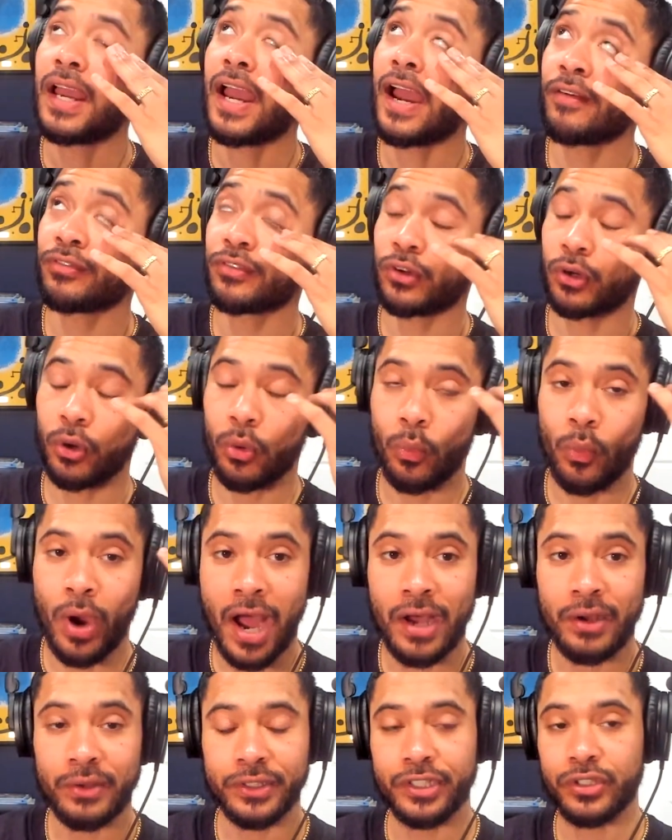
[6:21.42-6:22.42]
after a
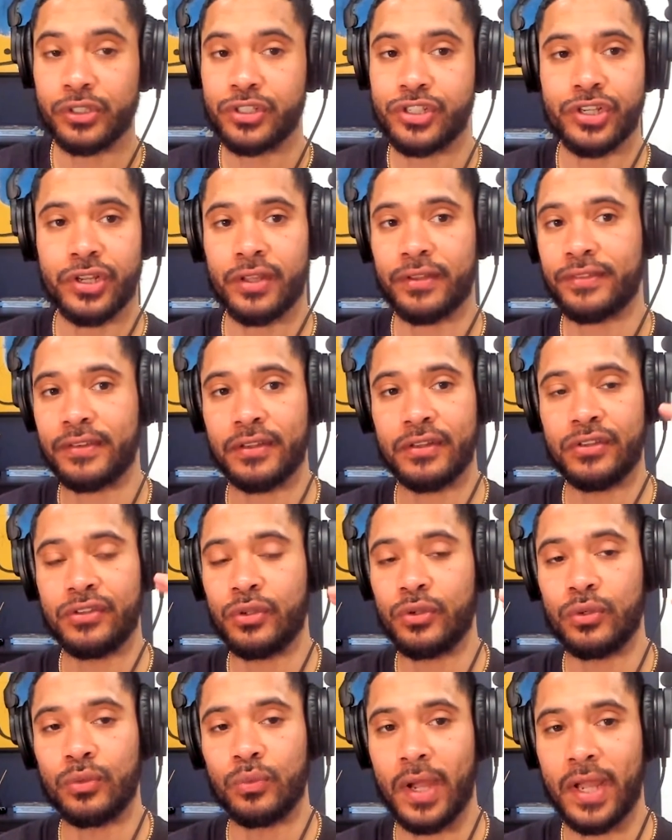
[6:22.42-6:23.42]
while, you're just a
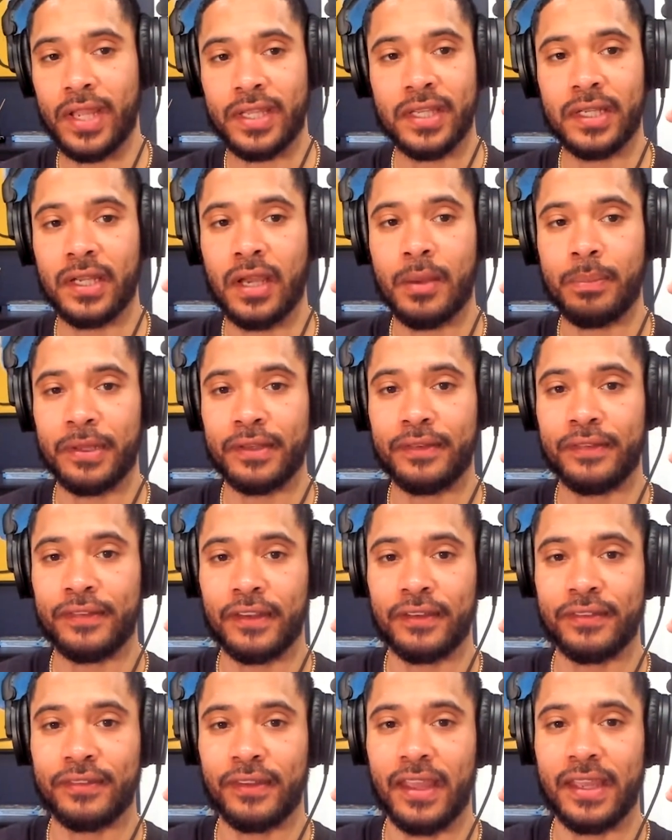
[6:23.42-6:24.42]
dude waking up at
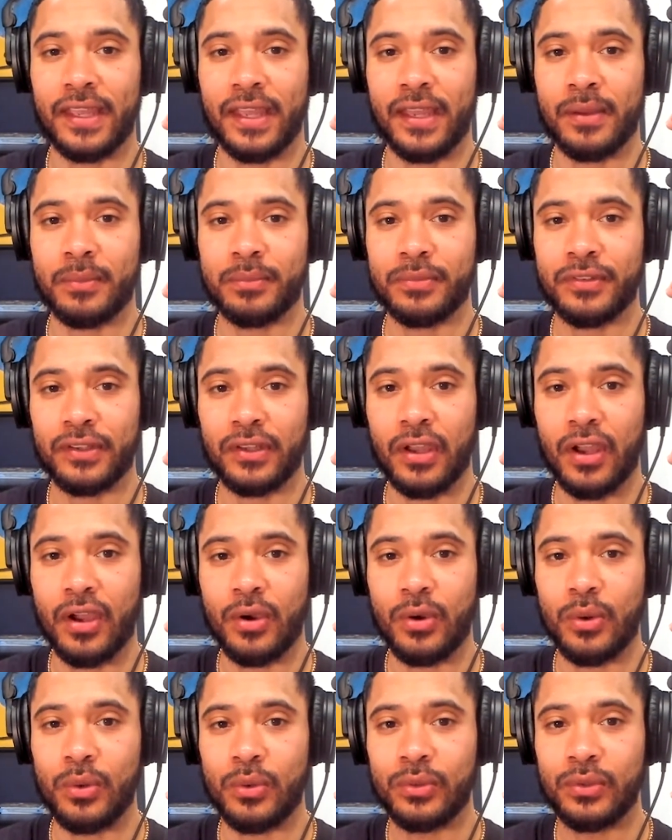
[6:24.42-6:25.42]
6 a.m. to
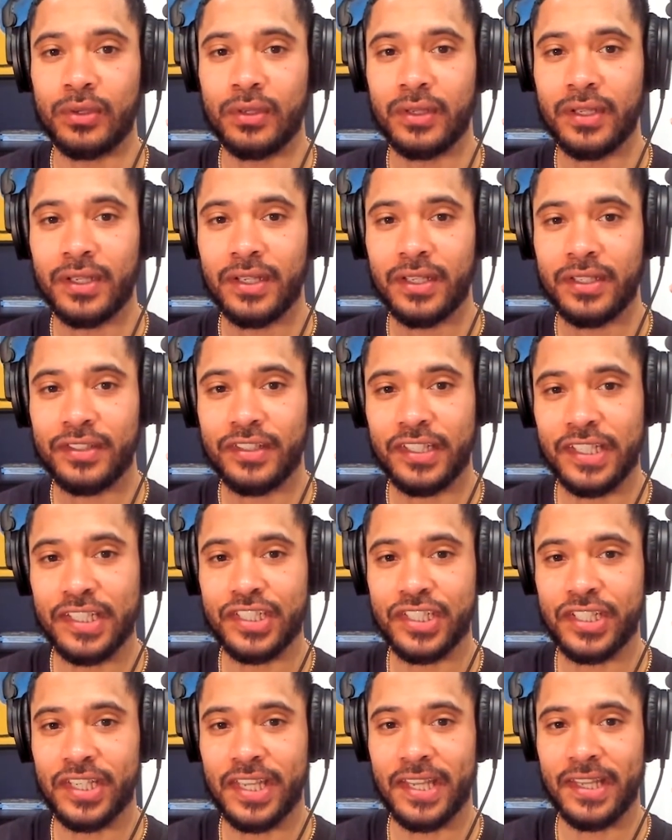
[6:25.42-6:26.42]
go
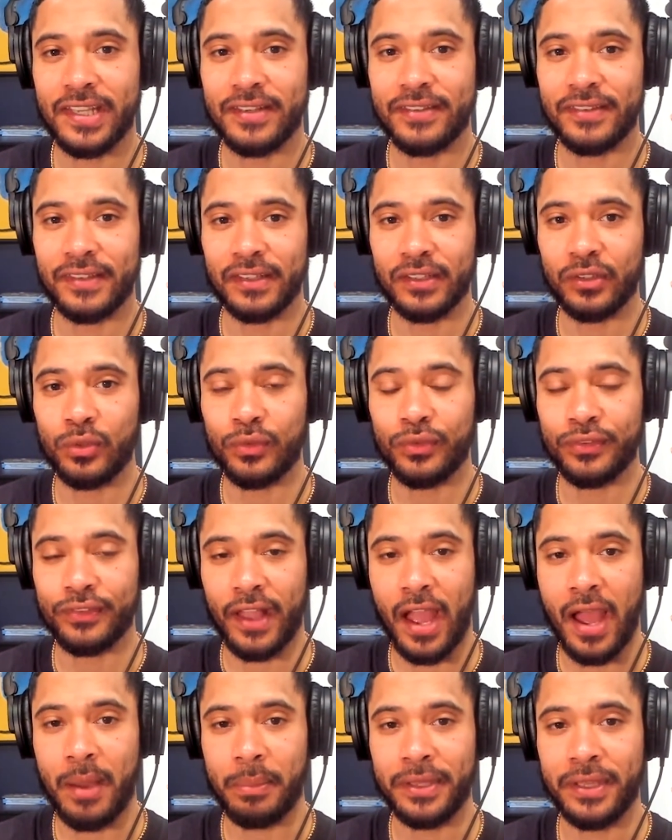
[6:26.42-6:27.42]
teach kids and you
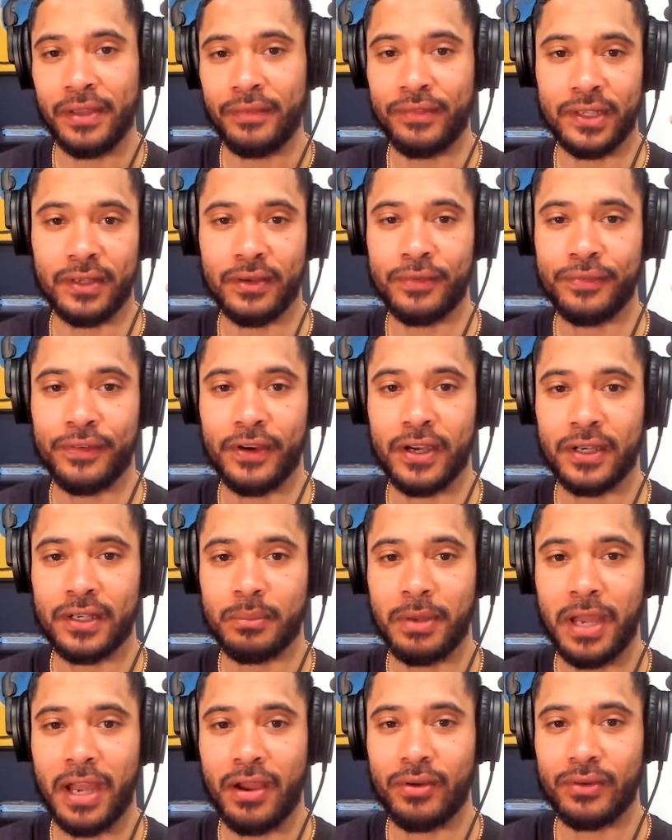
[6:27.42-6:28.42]
stop giving a fuck
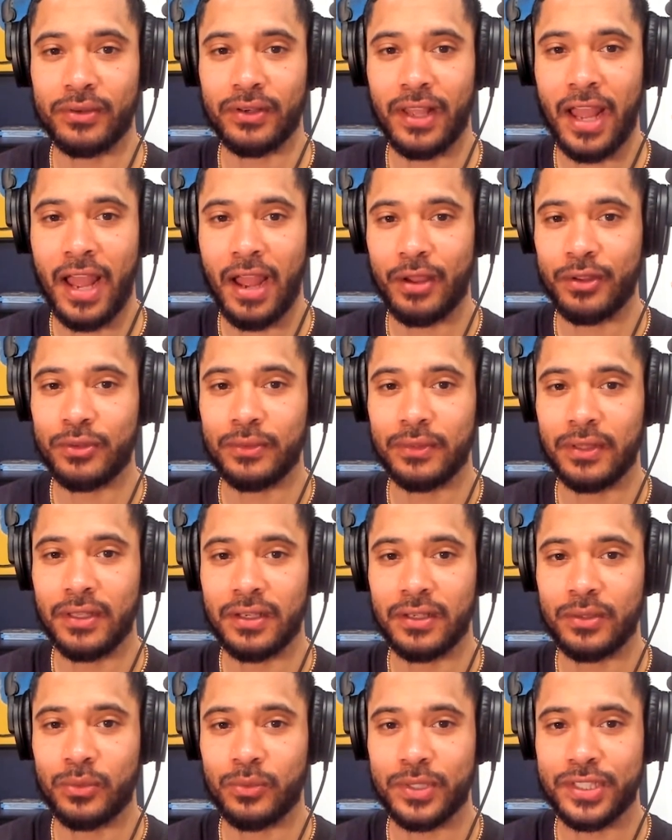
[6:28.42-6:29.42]
about how you
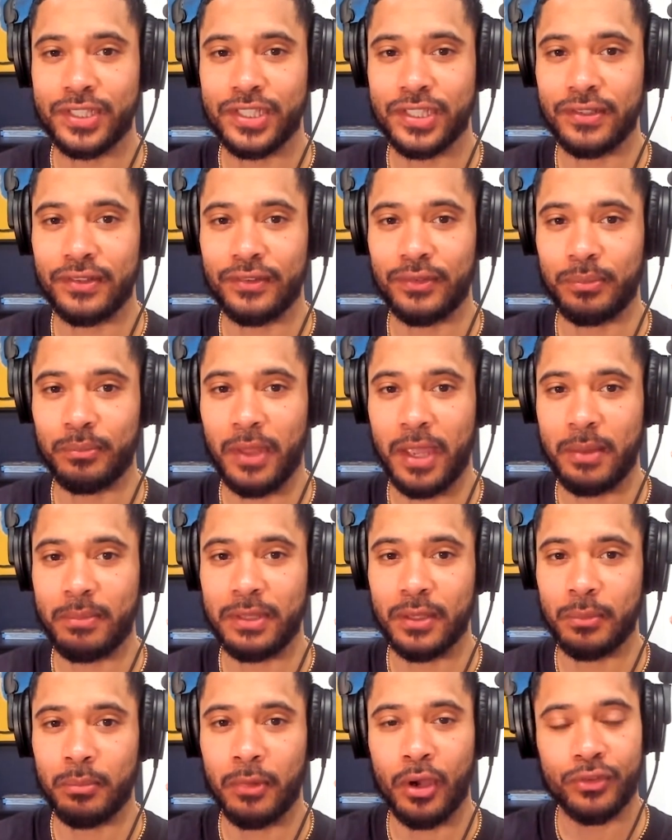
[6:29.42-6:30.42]
look, which is maybe
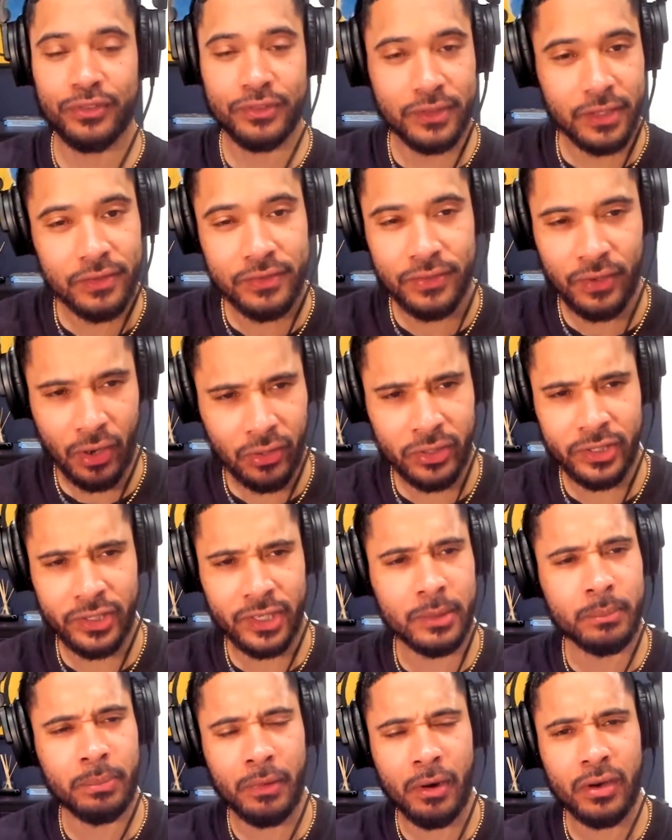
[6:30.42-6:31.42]
the most
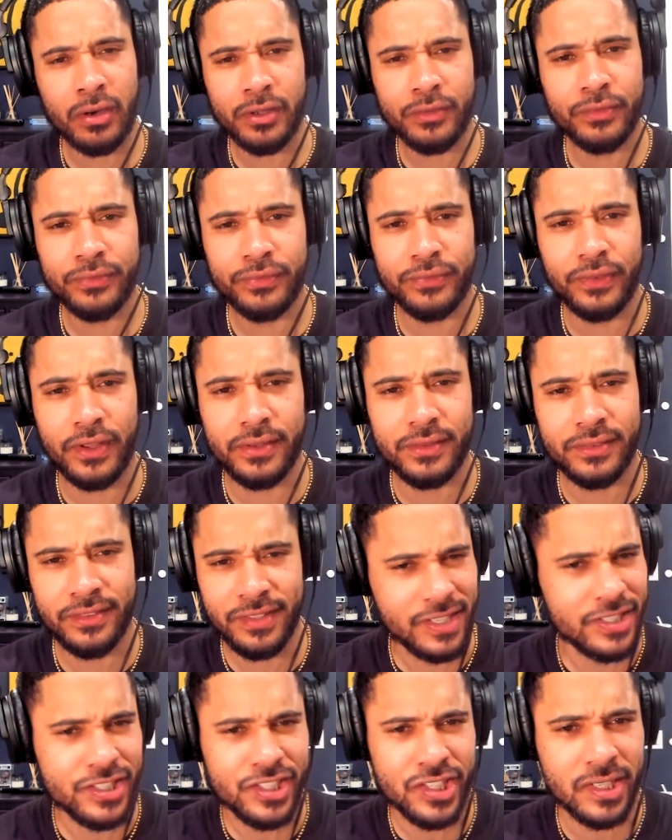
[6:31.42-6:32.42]
disheartening part of
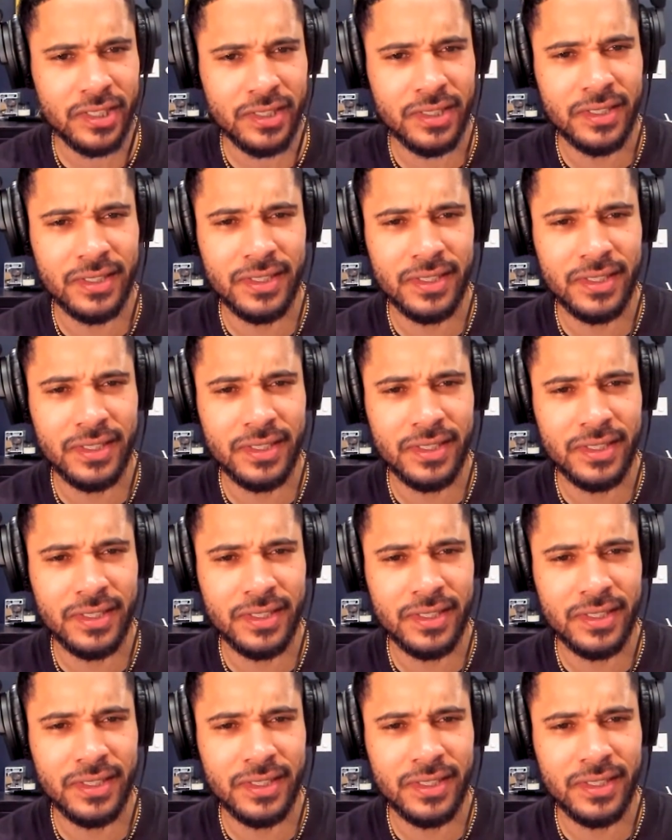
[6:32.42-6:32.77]
teaching.